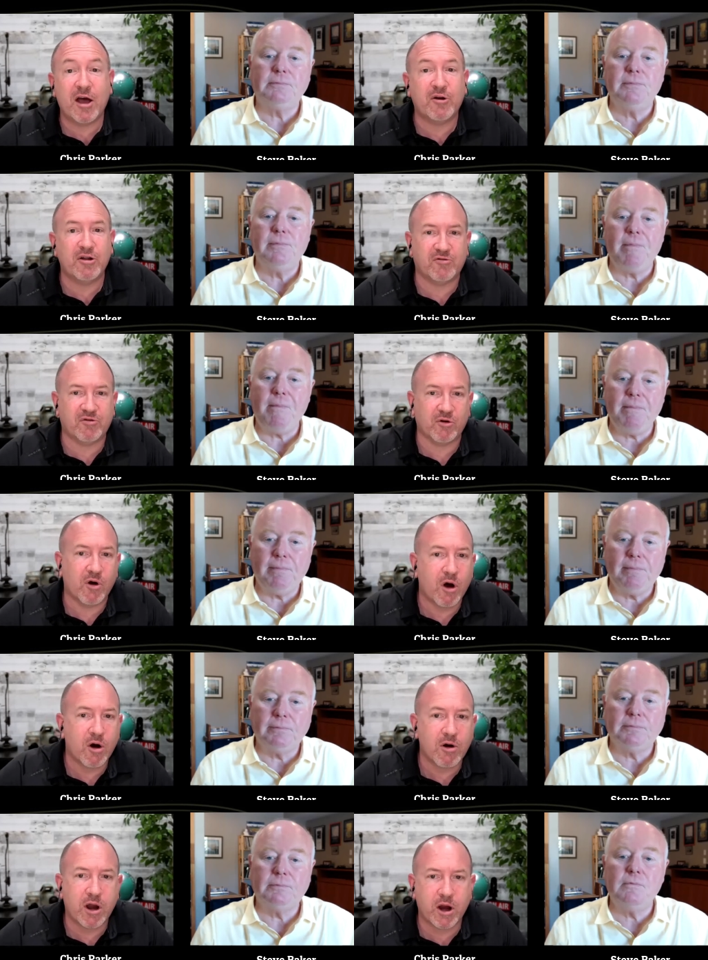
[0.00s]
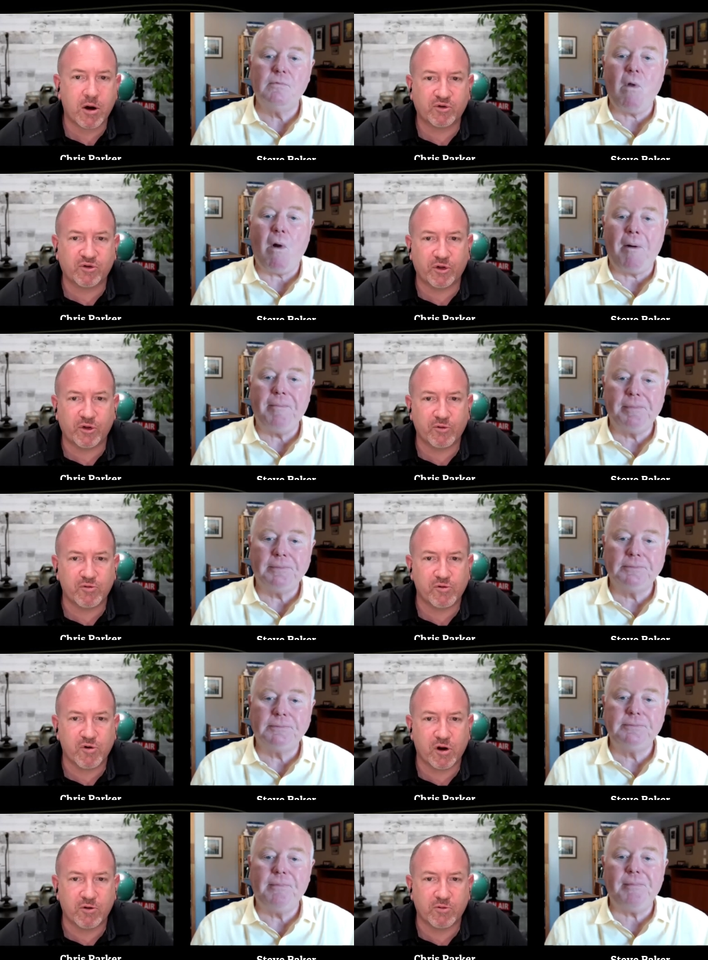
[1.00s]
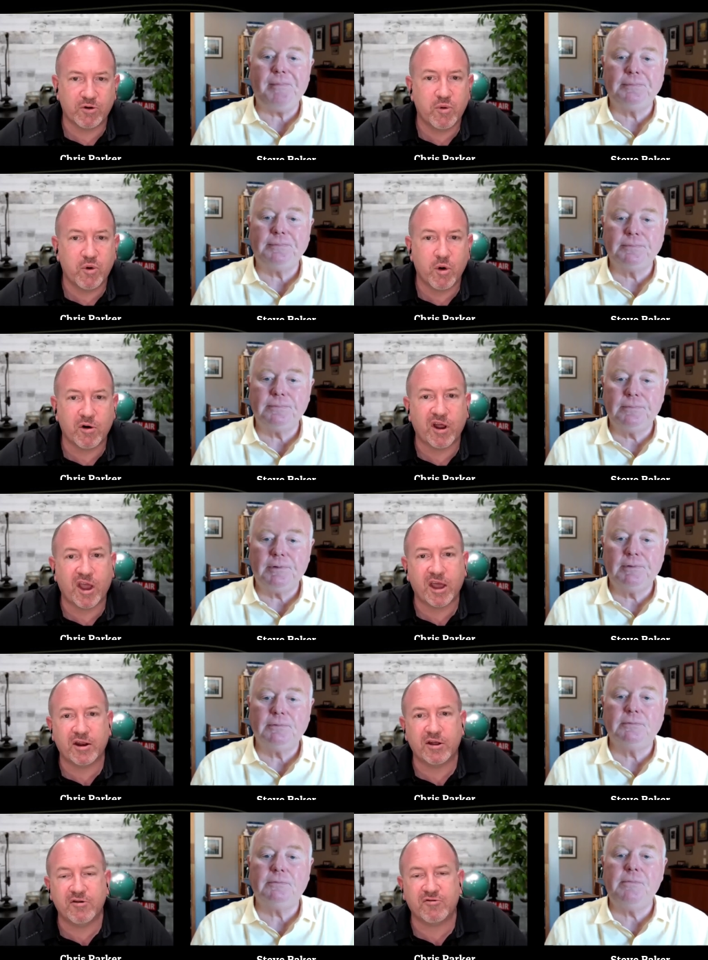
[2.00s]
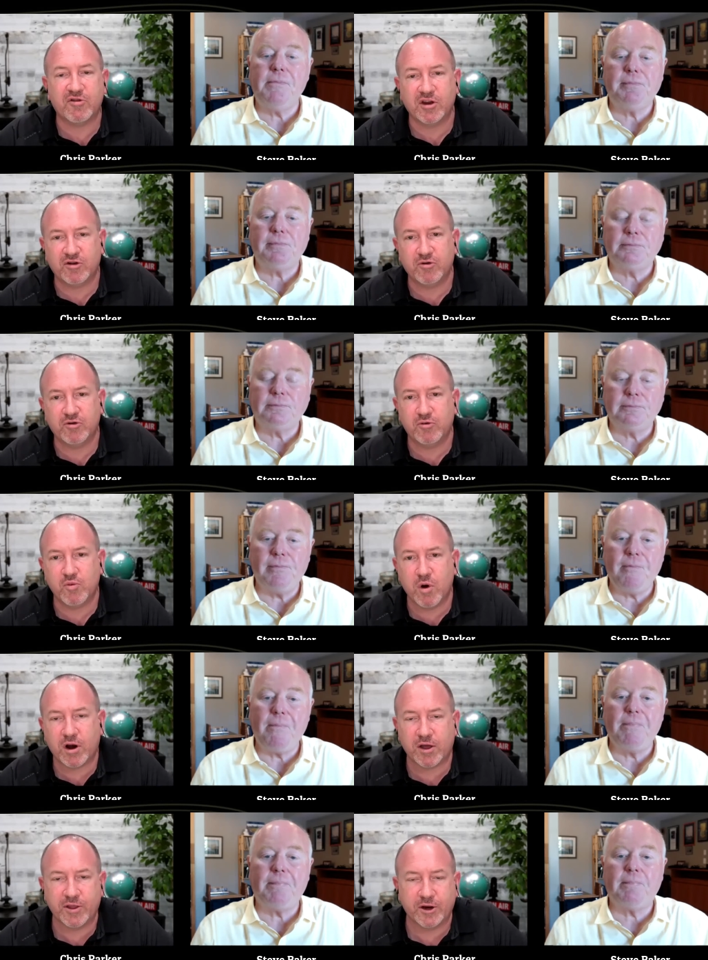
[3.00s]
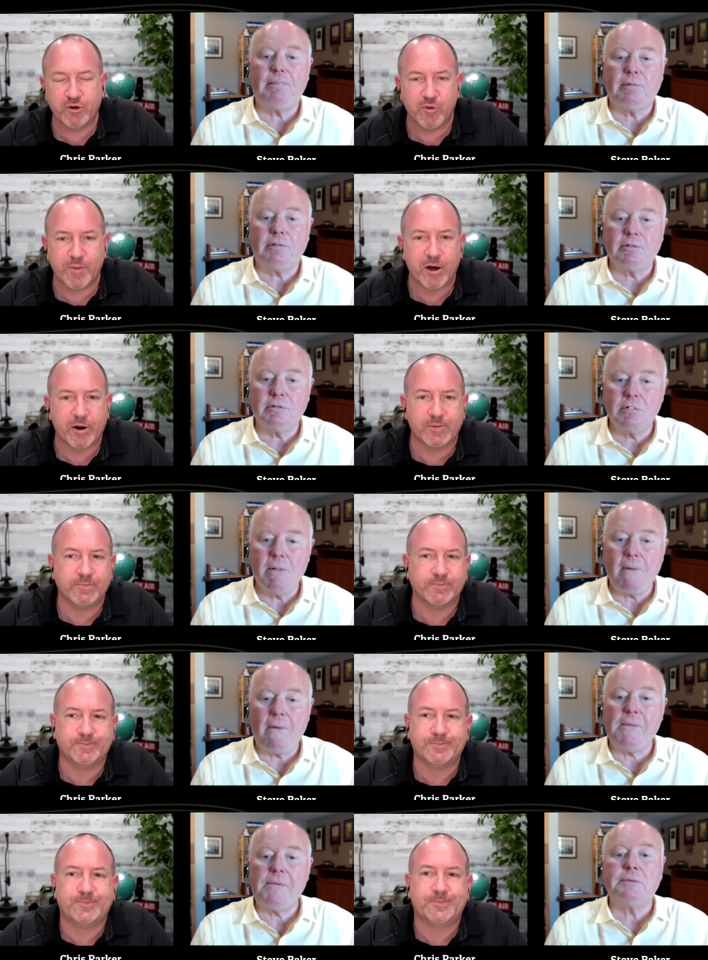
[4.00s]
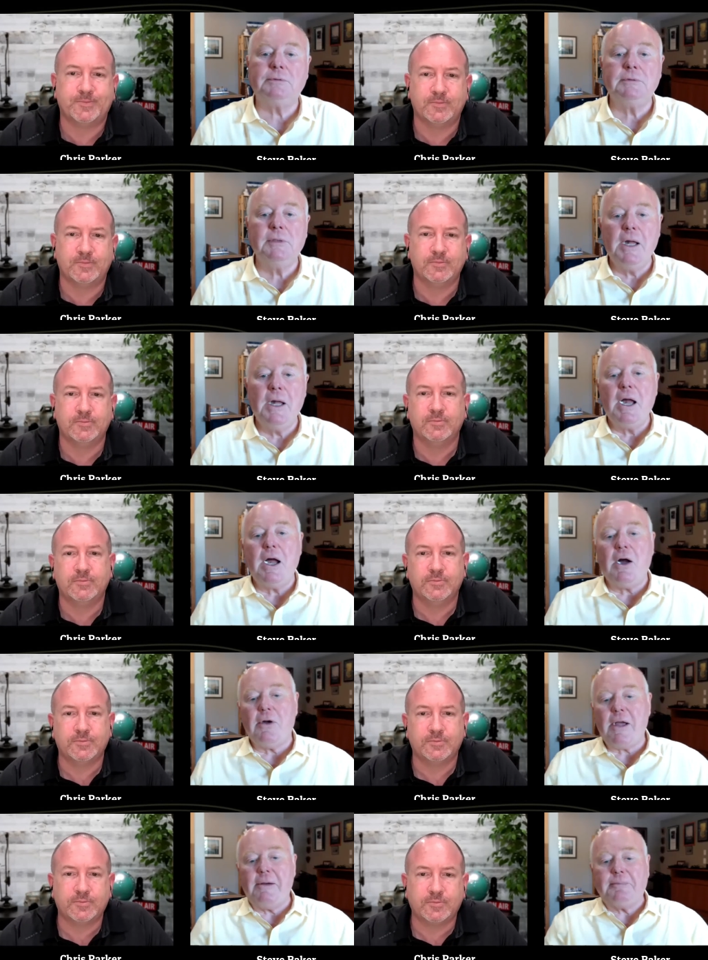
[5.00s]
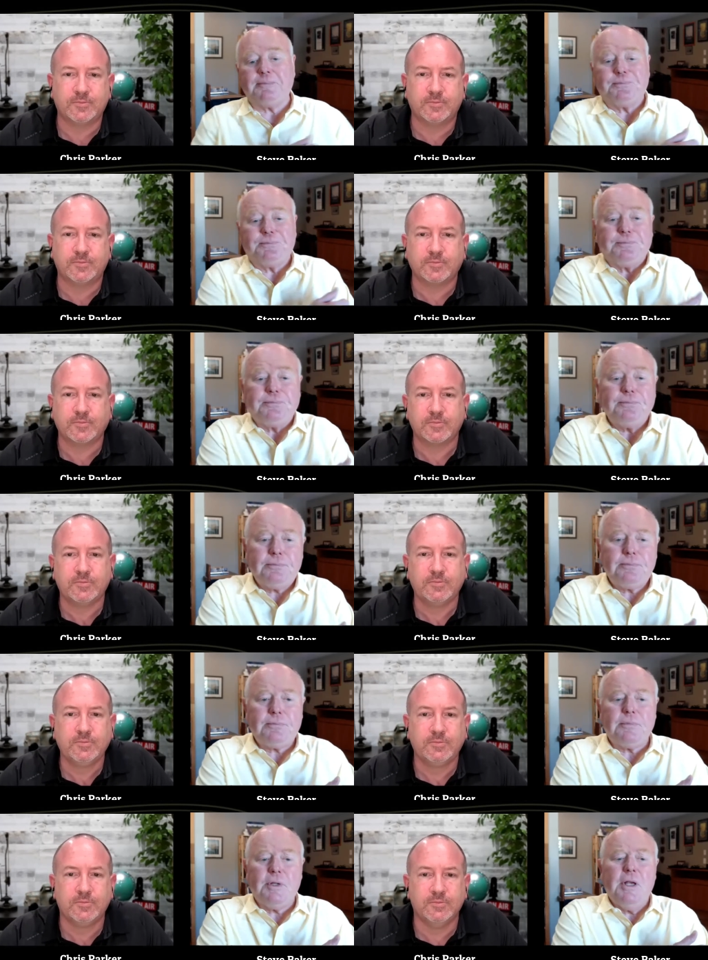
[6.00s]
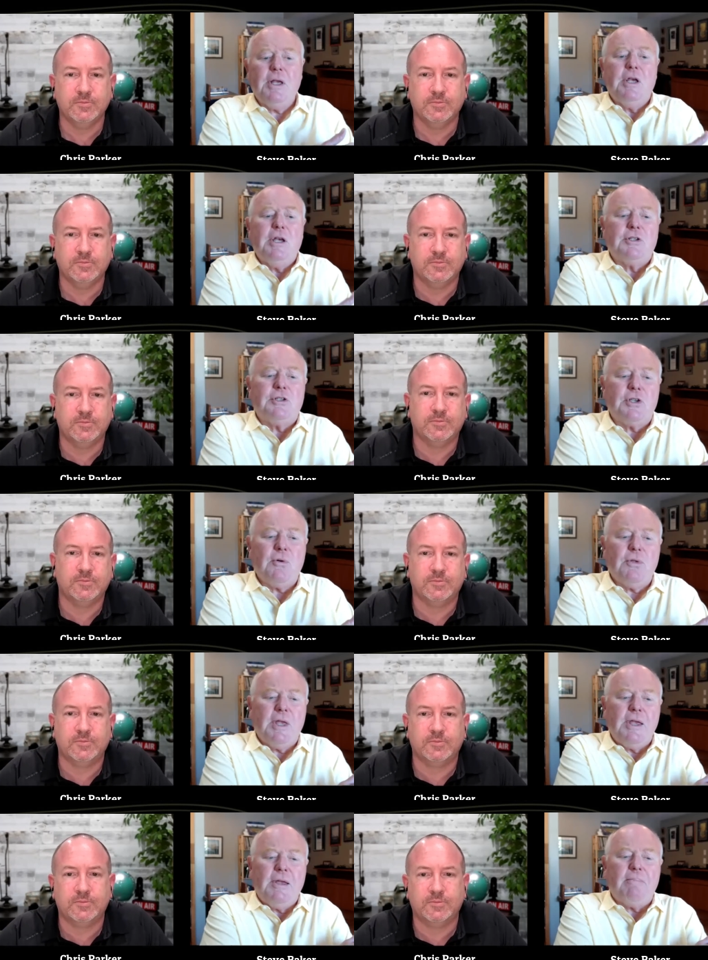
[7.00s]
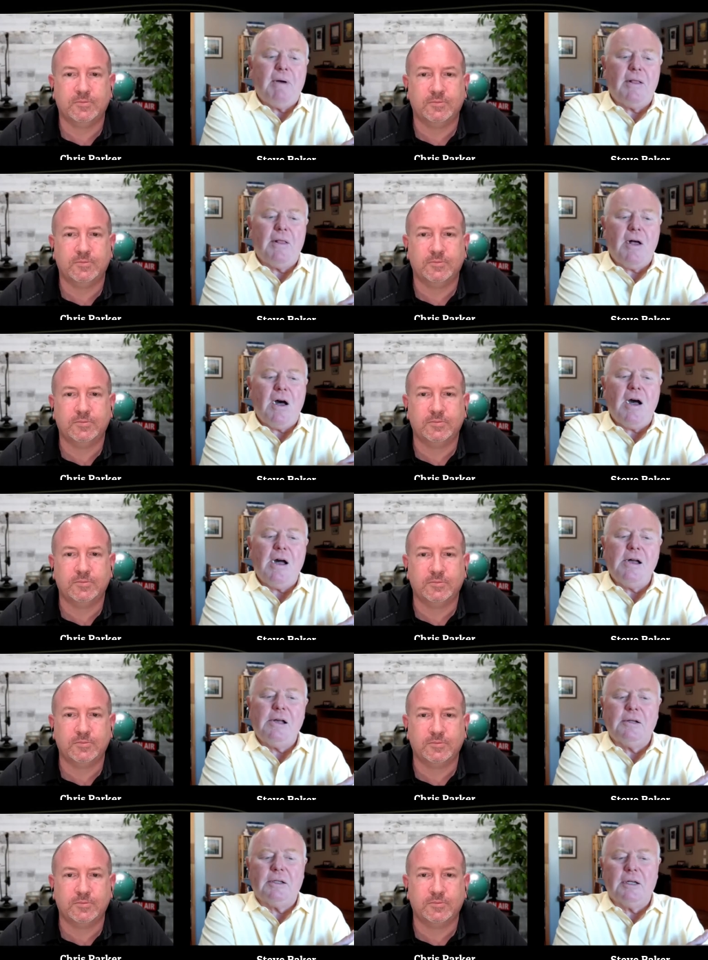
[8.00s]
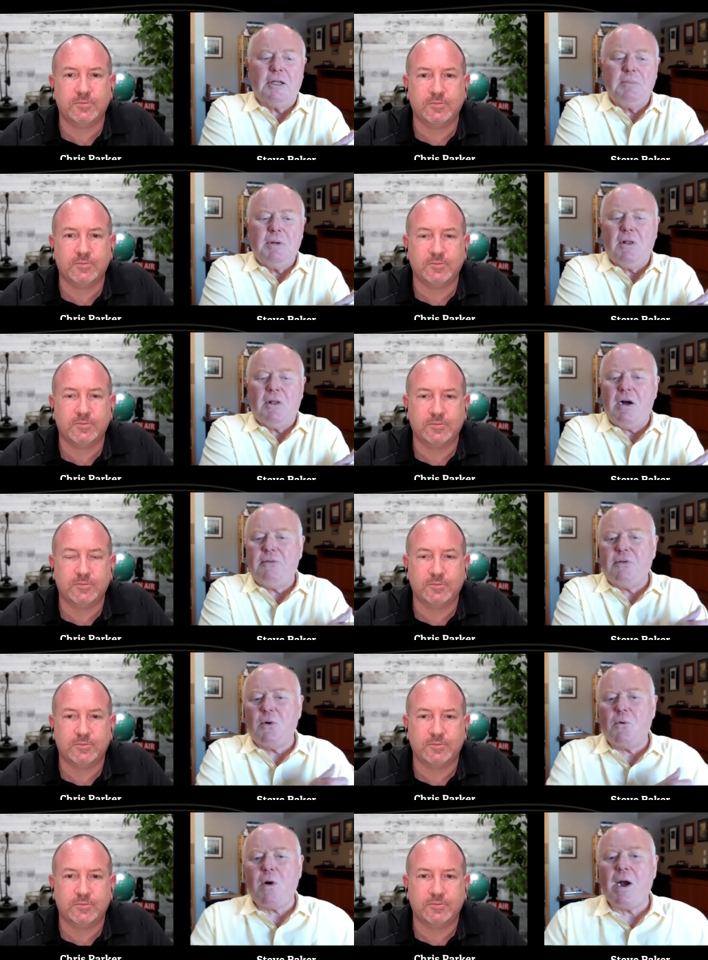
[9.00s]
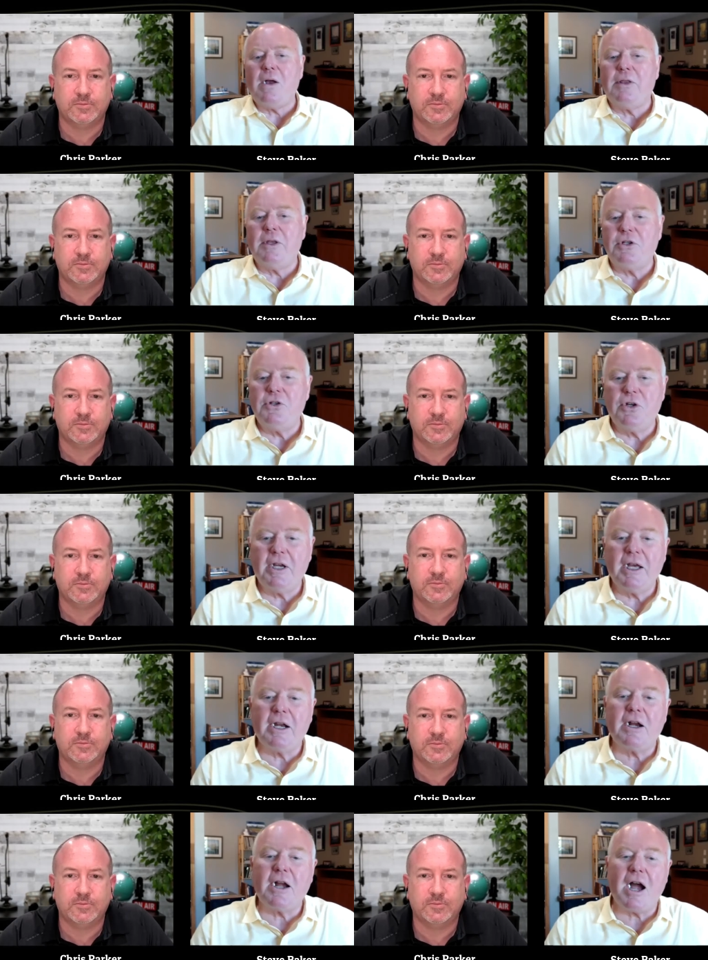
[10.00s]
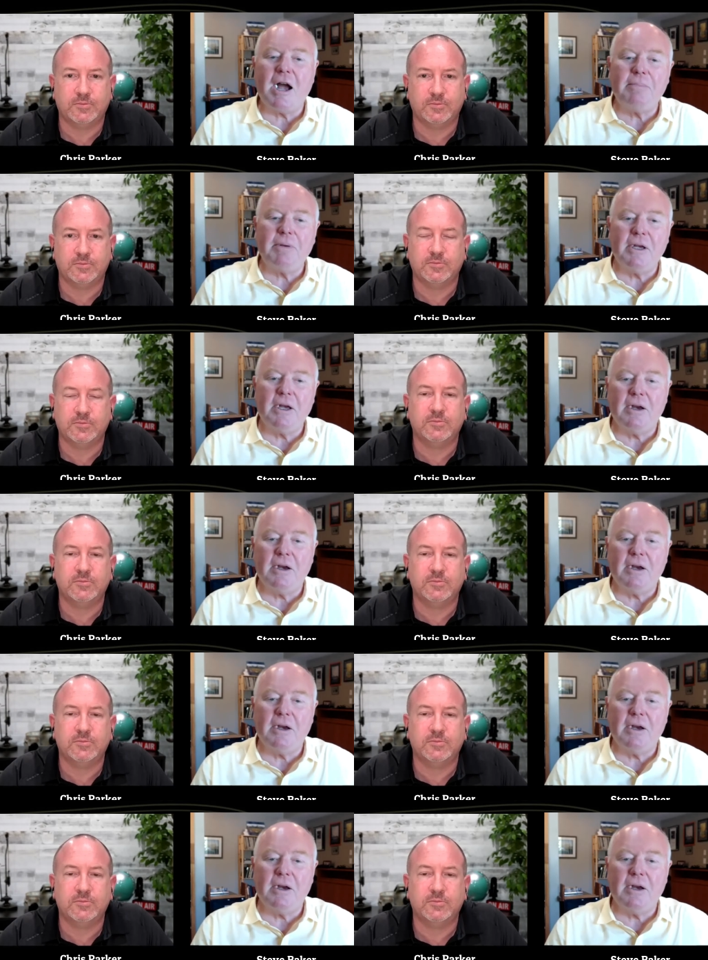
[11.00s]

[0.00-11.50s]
Speaker 1: out if there are errors on their credit report and if they do, what can they do about it?
Speaker 2: Okay. So the by law it's been a law for a while that you can get a copy